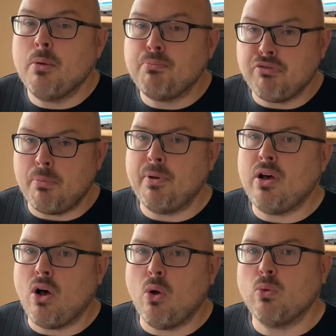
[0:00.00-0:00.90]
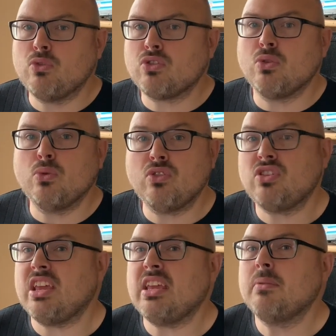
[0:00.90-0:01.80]
proper old school
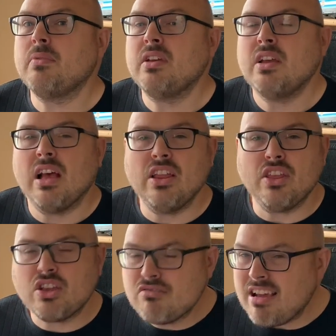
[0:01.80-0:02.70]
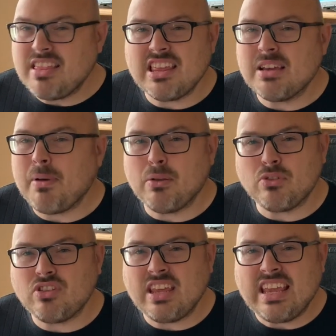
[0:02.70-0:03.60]
C. And the great thing about
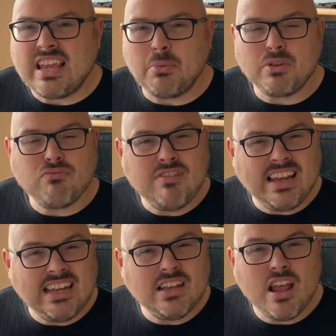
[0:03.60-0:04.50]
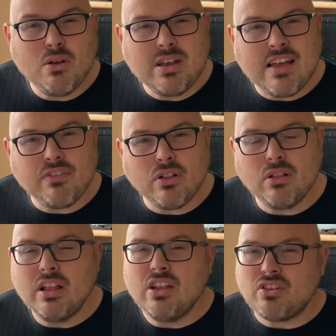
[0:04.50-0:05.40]
C, it was really low level,
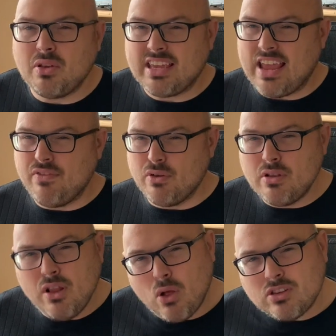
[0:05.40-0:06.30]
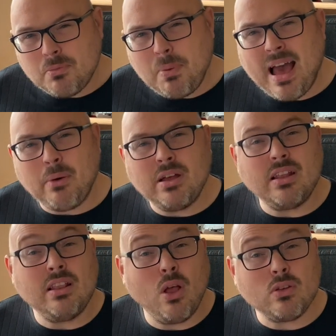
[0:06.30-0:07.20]
so it gave you lots of power
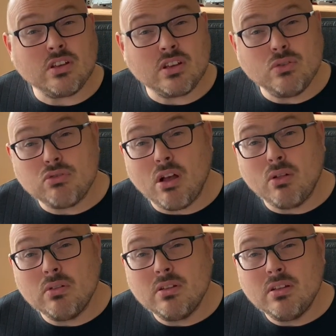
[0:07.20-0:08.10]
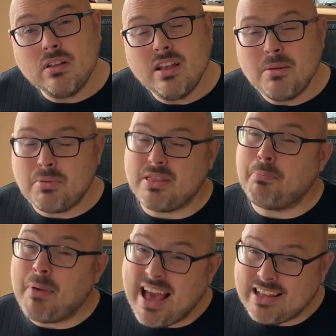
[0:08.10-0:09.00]
and lots of control. But the
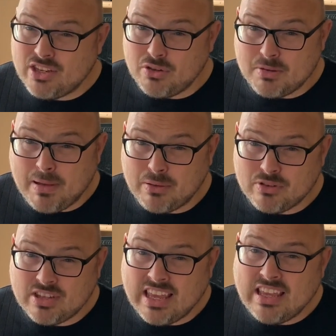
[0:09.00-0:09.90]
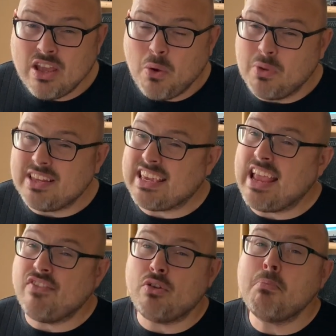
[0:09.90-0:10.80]
bad news about C was it
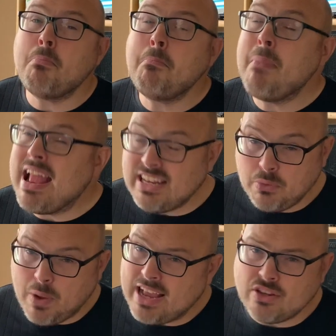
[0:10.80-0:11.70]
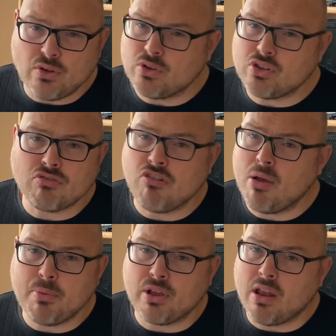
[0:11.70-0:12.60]
gave you many ways you could screw
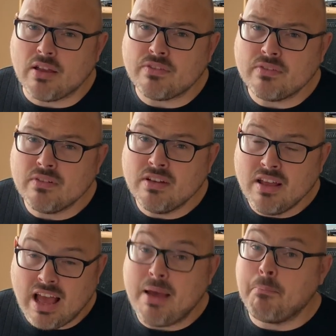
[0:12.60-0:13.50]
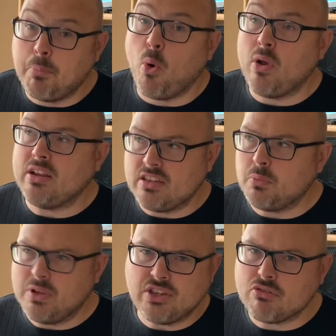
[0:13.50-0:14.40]
up your life. And boy, did
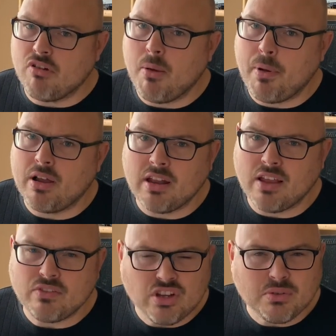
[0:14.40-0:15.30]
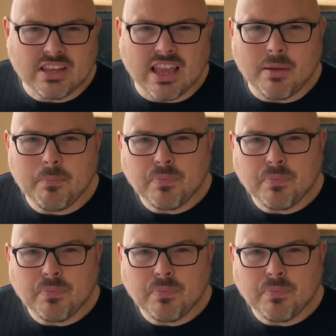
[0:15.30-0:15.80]
we screw up our lives using it.